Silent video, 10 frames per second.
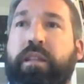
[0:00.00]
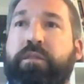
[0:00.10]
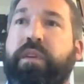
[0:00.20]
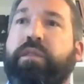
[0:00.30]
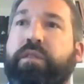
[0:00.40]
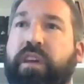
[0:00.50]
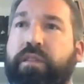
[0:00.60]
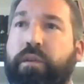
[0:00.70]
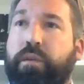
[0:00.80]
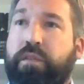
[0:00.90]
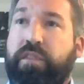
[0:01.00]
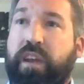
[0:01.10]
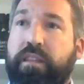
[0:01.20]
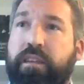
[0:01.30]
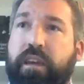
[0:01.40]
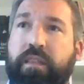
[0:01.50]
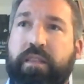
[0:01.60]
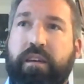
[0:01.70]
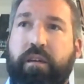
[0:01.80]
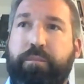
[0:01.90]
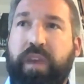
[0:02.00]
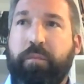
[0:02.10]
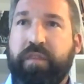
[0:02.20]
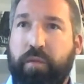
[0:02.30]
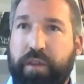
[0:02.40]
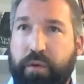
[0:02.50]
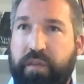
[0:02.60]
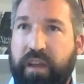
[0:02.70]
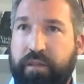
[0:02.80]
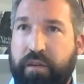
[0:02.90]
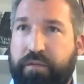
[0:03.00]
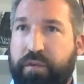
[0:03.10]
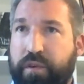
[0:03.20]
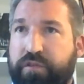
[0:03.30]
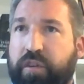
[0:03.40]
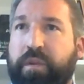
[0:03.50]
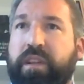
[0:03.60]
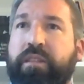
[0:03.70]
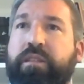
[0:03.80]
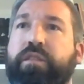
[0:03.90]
and Research Associate in the BMW Center for German and